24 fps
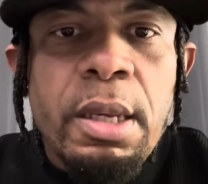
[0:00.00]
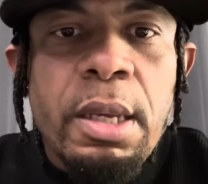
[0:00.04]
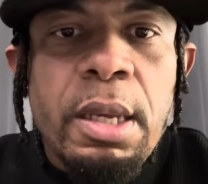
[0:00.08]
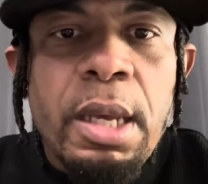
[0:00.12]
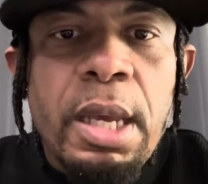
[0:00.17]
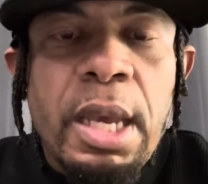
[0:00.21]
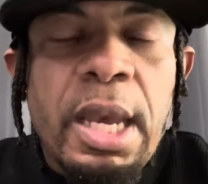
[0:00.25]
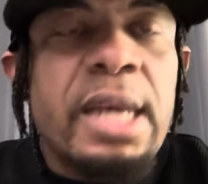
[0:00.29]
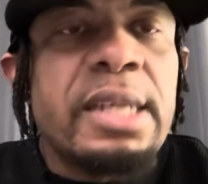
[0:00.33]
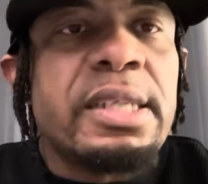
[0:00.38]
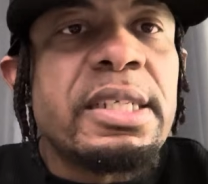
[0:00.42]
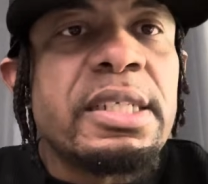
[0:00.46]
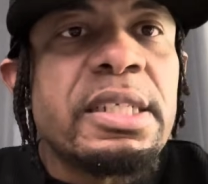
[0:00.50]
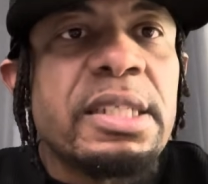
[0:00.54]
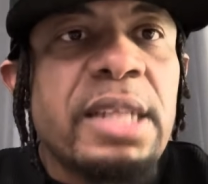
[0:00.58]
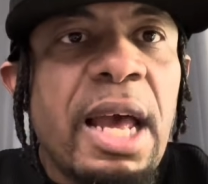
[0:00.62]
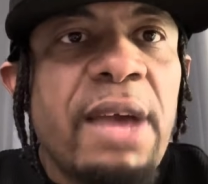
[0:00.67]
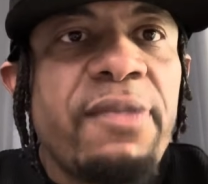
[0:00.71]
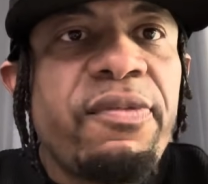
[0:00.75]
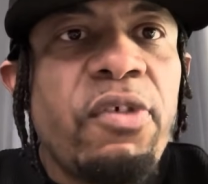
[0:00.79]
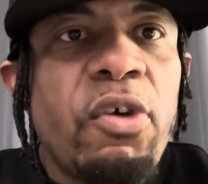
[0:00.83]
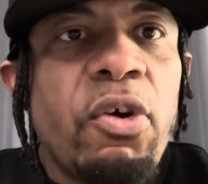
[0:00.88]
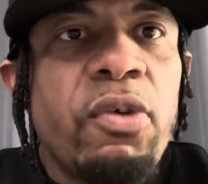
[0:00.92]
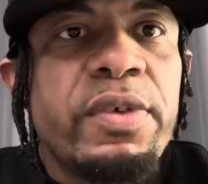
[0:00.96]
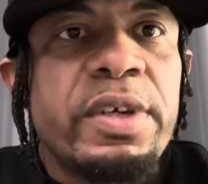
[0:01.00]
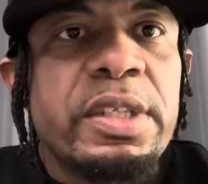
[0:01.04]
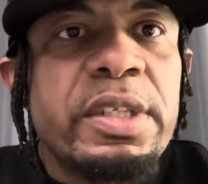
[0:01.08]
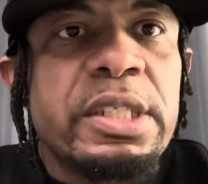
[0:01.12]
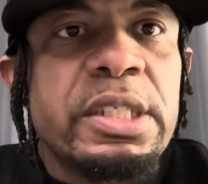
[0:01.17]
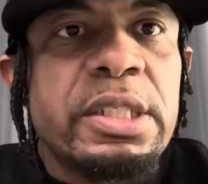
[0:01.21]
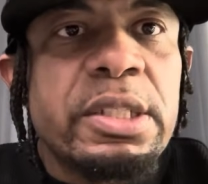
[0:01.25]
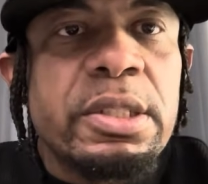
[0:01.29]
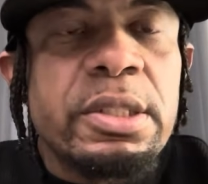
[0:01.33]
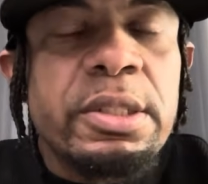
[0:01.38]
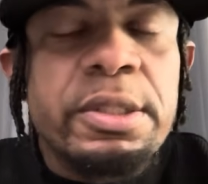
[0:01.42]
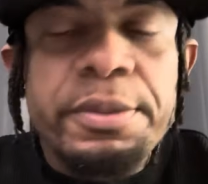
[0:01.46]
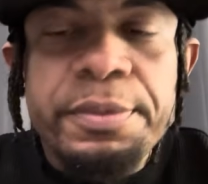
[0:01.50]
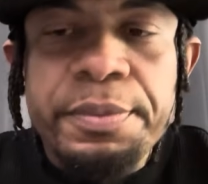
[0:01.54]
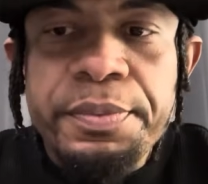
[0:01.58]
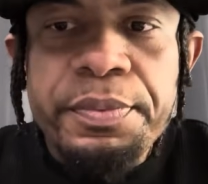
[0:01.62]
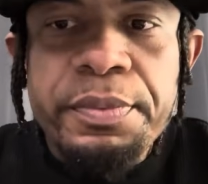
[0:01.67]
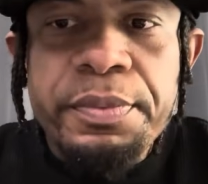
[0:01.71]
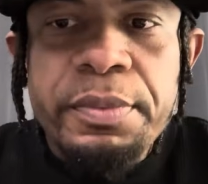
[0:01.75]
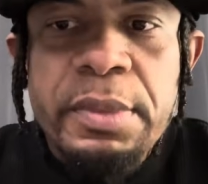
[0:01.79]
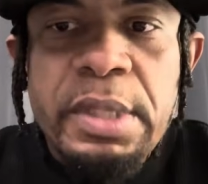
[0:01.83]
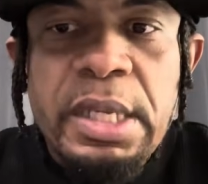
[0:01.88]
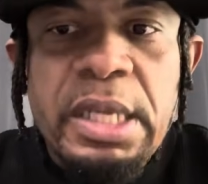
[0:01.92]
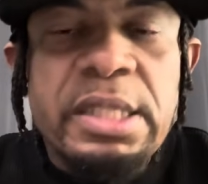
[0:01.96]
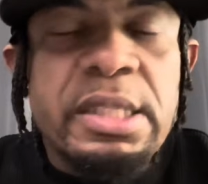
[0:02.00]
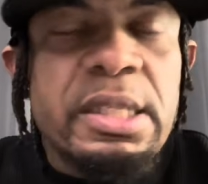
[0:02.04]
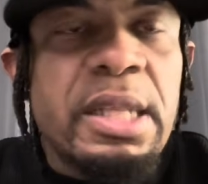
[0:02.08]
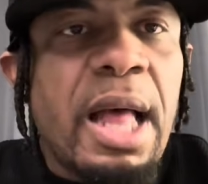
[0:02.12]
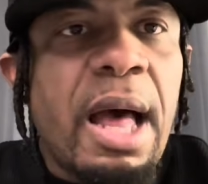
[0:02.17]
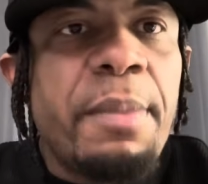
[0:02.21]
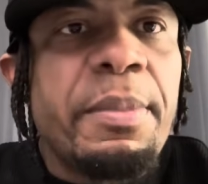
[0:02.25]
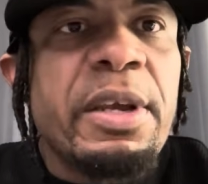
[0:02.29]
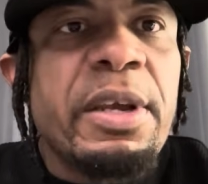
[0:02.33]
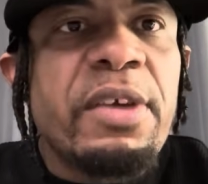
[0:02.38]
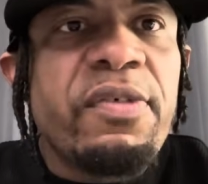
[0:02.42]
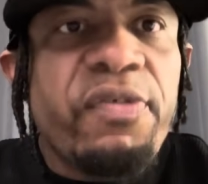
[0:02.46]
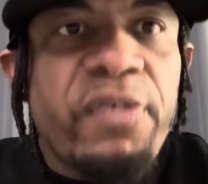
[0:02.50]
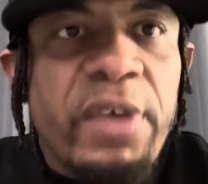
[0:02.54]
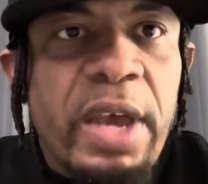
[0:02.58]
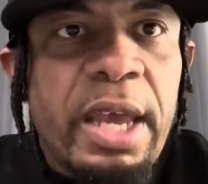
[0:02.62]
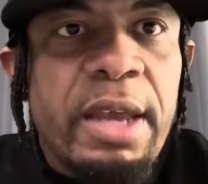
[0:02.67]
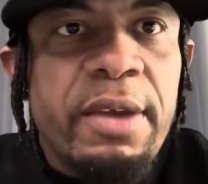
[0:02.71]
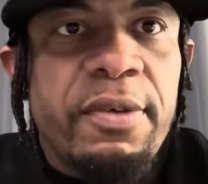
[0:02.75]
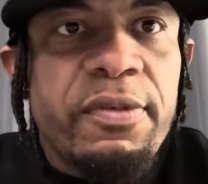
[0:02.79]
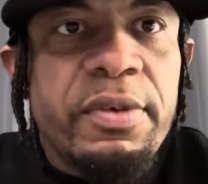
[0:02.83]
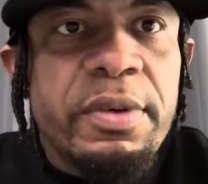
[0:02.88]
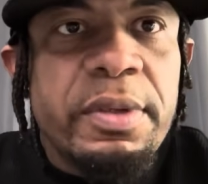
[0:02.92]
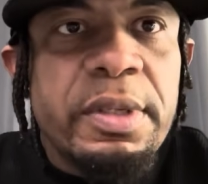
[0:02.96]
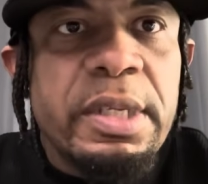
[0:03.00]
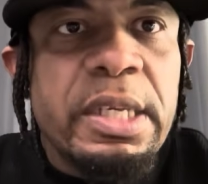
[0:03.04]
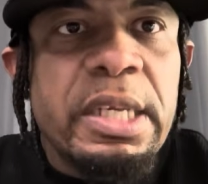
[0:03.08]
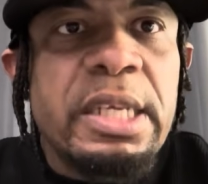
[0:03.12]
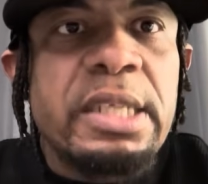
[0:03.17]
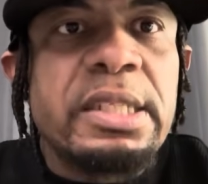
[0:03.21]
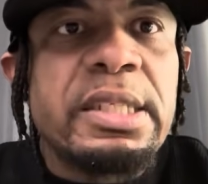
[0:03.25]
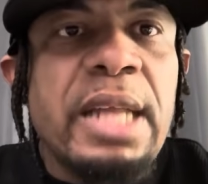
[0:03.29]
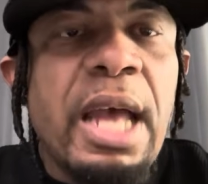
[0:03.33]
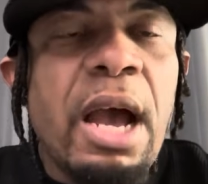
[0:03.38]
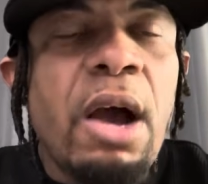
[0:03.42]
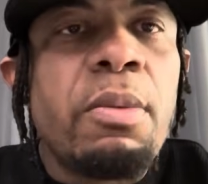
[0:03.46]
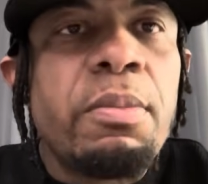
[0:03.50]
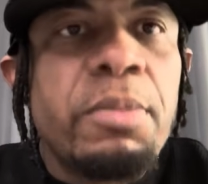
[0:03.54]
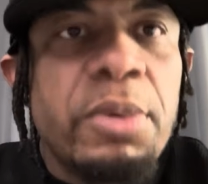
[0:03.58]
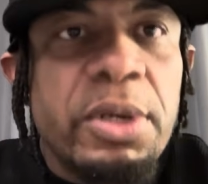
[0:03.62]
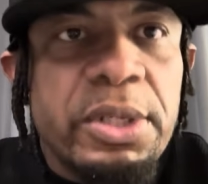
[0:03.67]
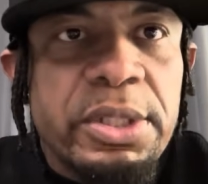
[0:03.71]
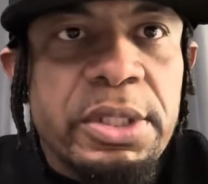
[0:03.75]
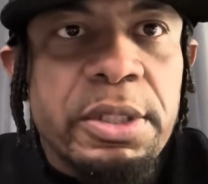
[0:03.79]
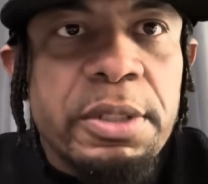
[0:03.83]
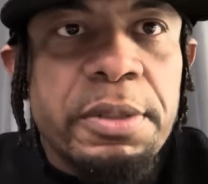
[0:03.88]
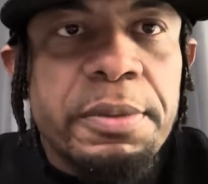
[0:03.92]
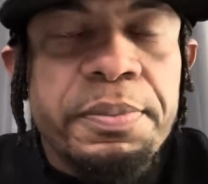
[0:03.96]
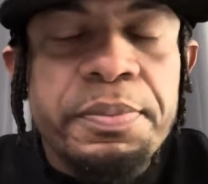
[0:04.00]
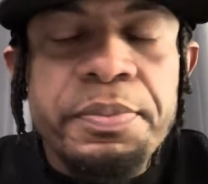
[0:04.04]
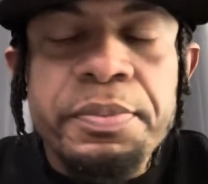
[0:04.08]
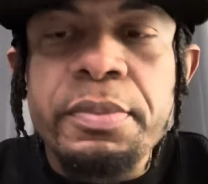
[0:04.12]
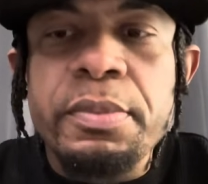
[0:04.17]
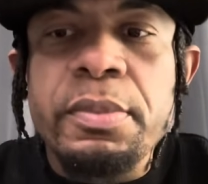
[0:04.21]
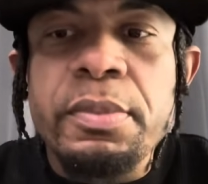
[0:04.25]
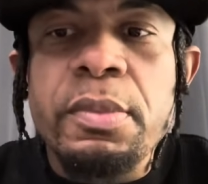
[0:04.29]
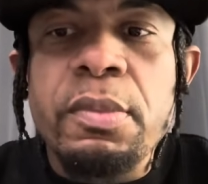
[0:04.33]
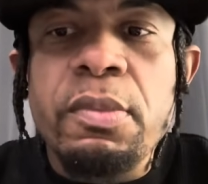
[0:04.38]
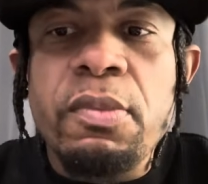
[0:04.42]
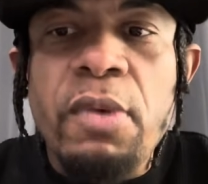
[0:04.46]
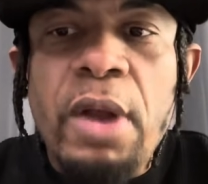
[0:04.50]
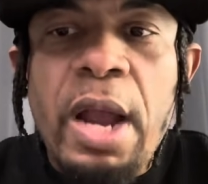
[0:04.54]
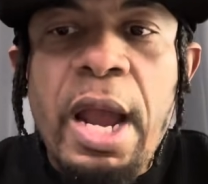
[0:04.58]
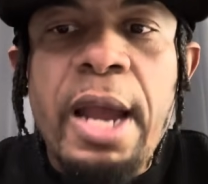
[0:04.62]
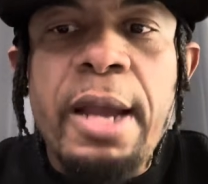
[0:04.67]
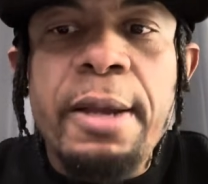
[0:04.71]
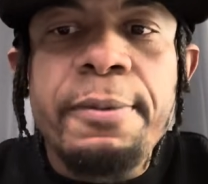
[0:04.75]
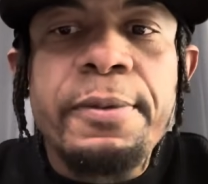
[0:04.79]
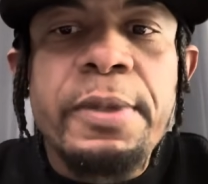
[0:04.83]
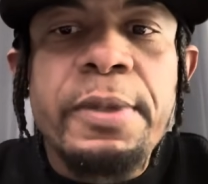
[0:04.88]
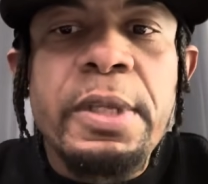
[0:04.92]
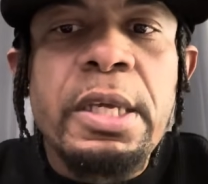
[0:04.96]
hand his life over to Islamic faith. He's now a Muslim, right?